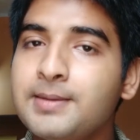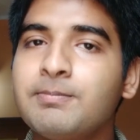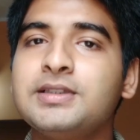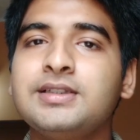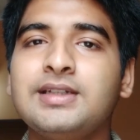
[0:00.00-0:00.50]

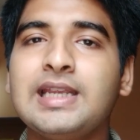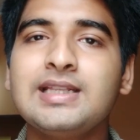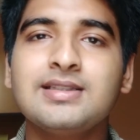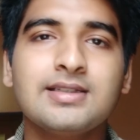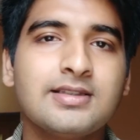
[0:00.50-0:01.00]
but the
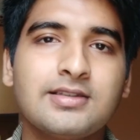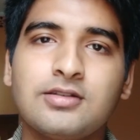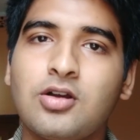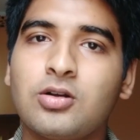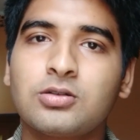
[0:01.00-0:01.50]
range is
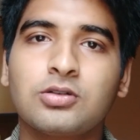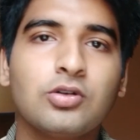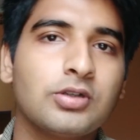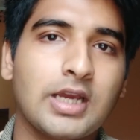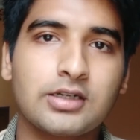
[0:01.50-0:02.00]
not
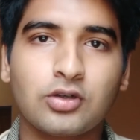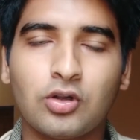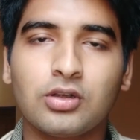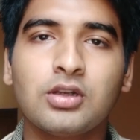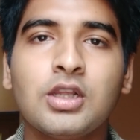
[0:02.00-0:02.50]
good at
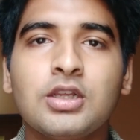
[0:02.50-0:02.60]
all.